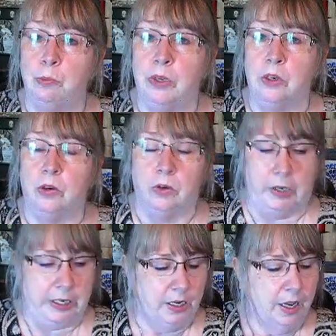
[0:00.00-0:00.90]
mirror
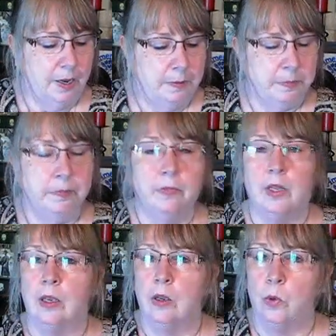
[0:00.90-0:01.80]
it,
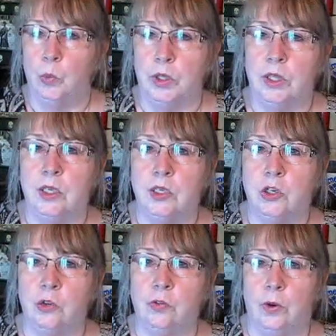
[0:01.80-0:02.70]
with these
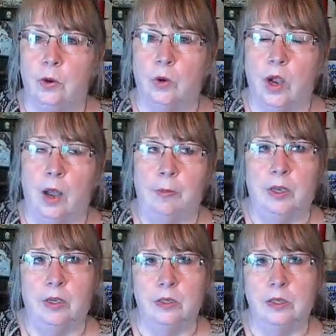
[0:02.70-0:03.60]
two
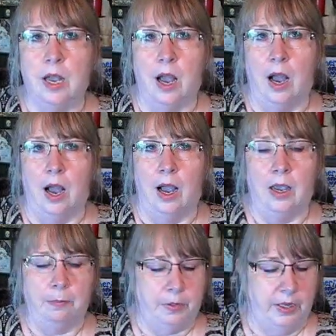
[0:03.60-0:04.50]
photocopies
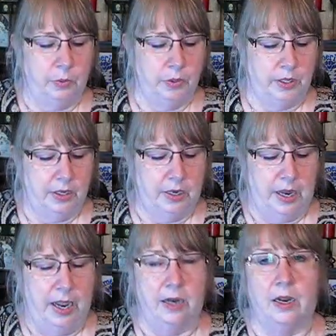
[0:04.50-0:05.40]
I played with it
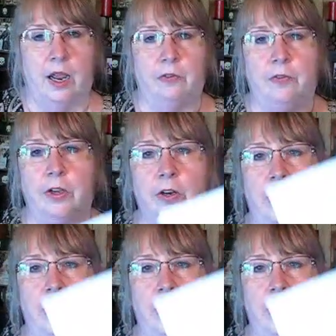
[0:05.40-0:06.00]
and I figured